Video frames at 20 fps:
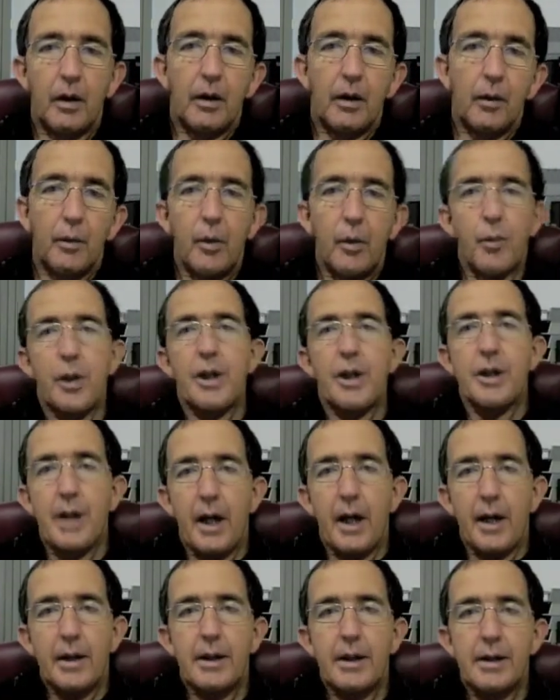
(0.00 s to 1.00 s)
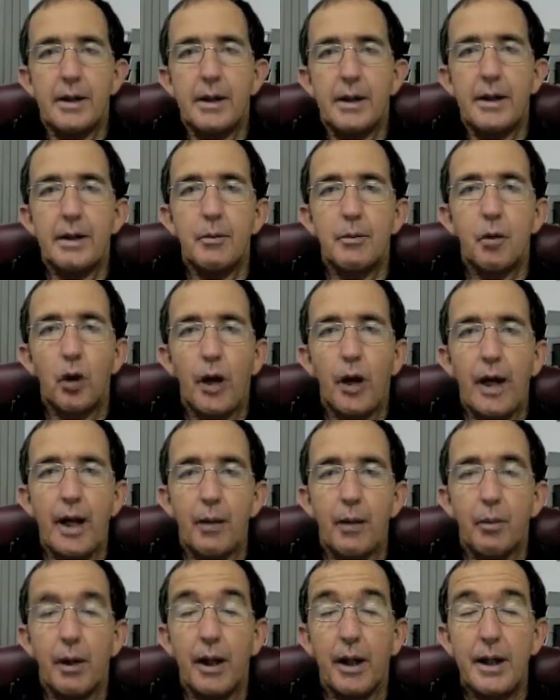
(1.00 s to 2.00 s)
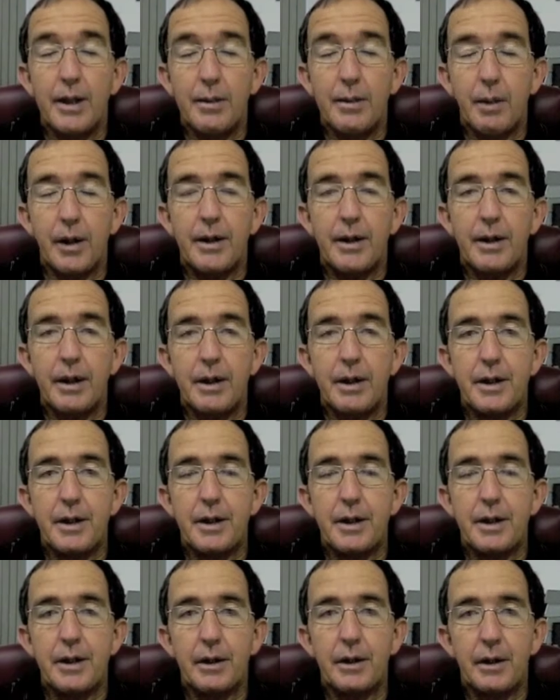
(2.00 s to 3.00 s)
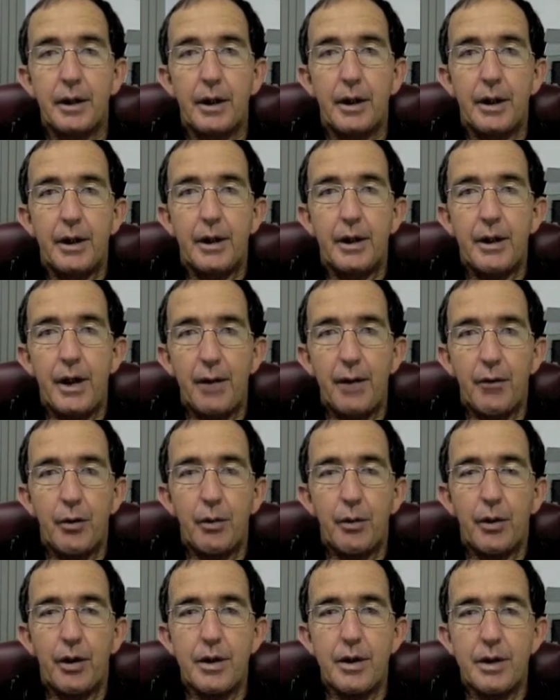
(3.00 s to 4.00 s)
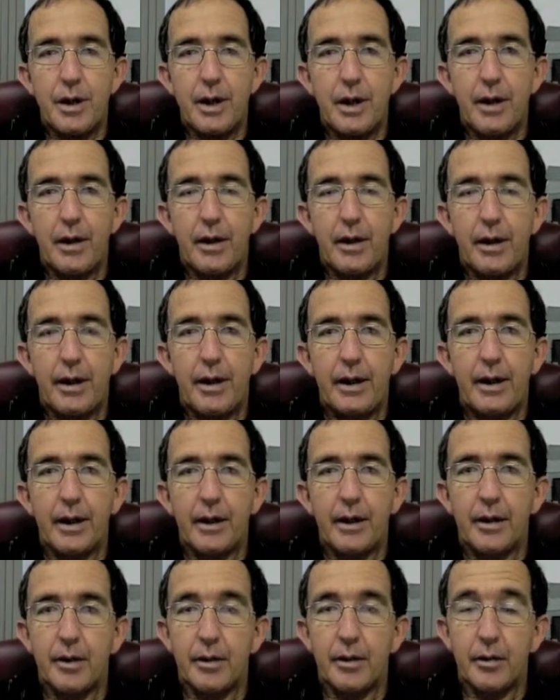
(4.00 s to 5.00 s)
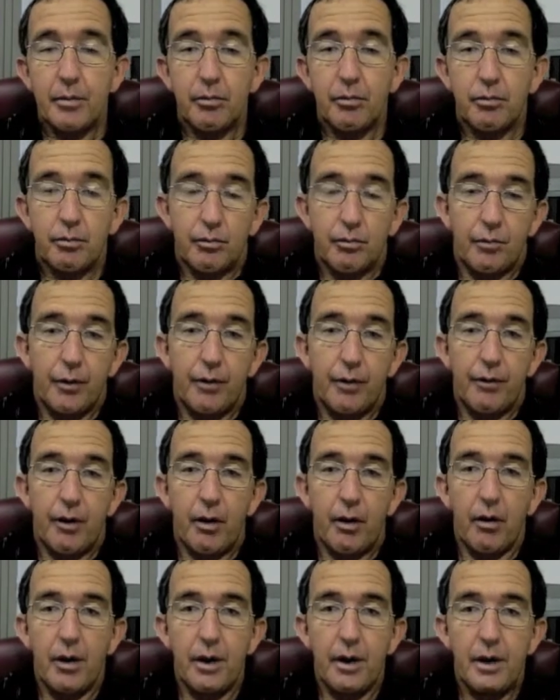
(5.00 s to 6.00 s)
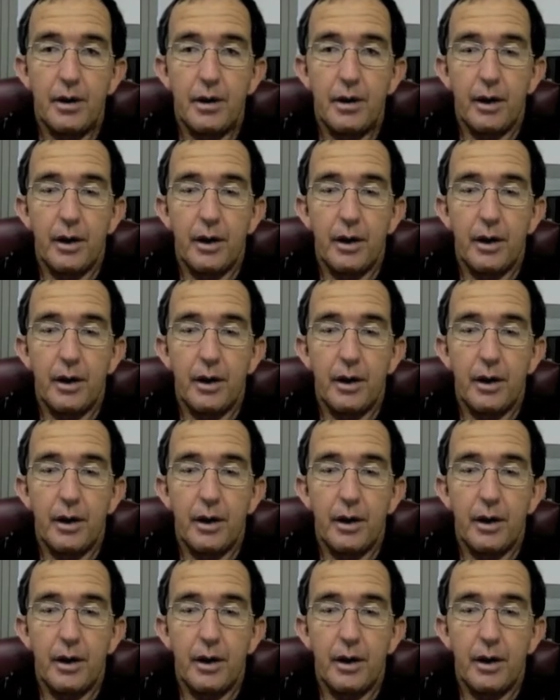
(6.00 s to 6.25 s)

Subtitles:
When we start looking at plant species, you have to consider the foliage.